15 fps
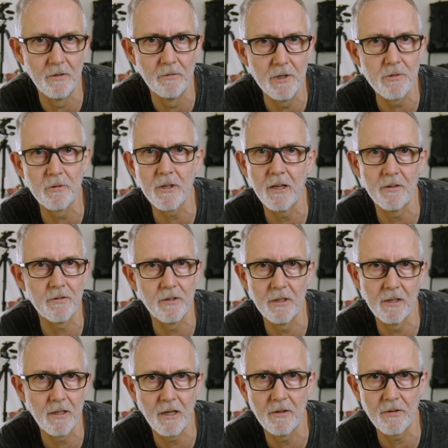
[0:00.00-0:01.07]
original
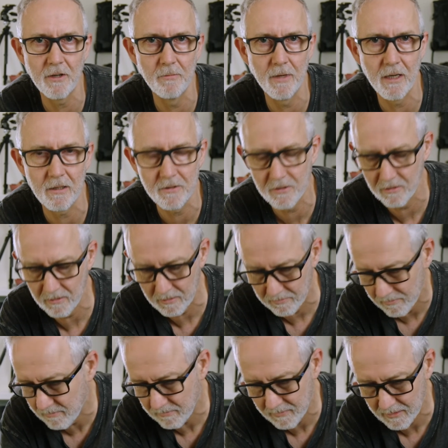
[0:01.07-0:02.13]
K3 Mark II,
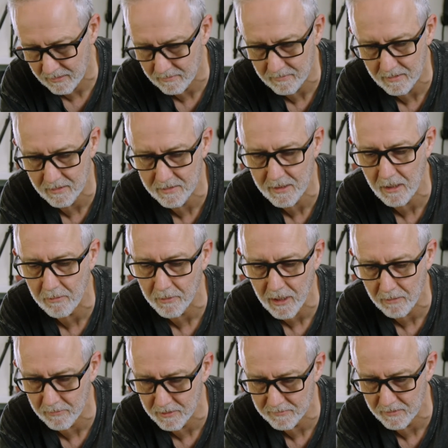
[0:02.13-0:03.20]
the same
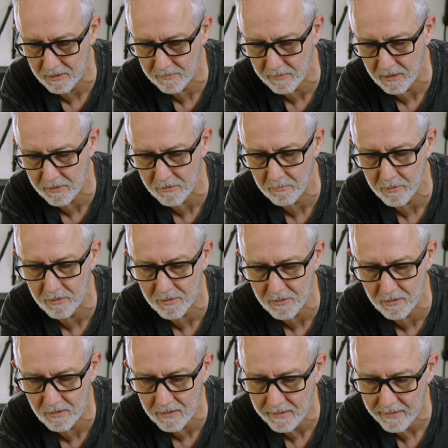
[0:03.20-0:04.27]
camera as far as I'm
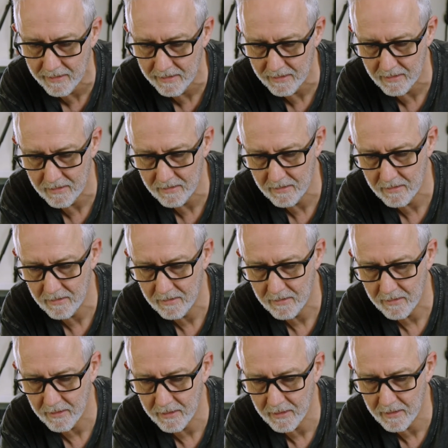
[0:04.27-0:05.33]
concerned.
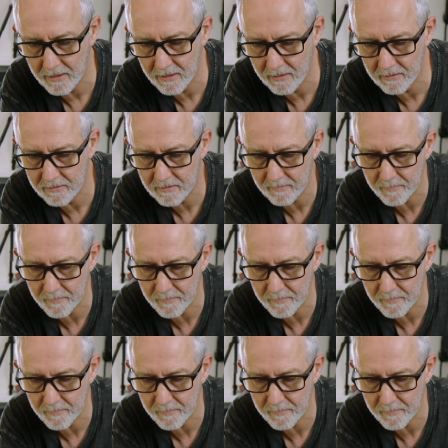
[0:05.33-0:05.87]
And